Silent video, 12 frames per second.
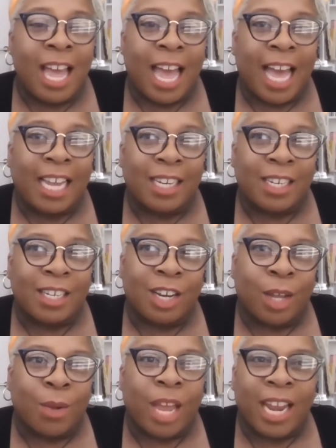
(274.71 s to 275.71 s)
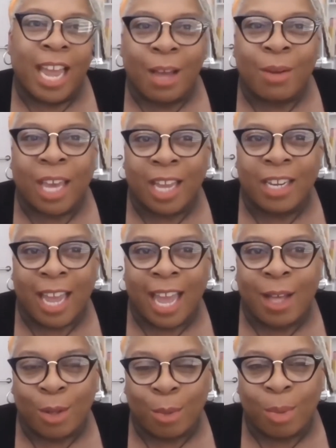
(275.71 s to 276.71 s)
And and how can you
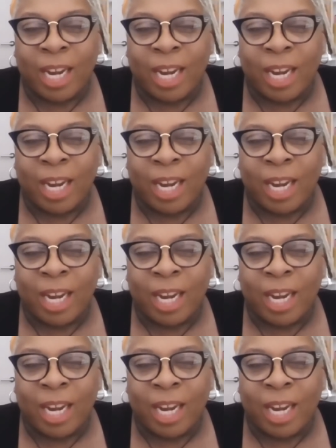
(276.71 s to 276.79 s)
help?